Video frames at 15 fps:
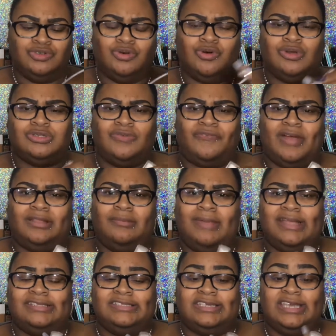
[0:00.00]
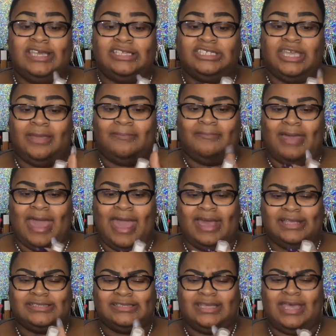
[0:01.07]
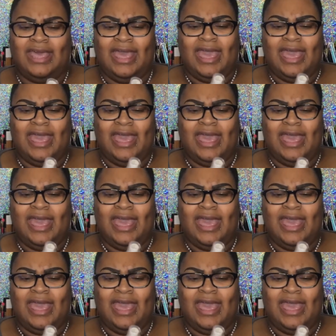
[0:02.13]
You can also find them at TJ Maxx,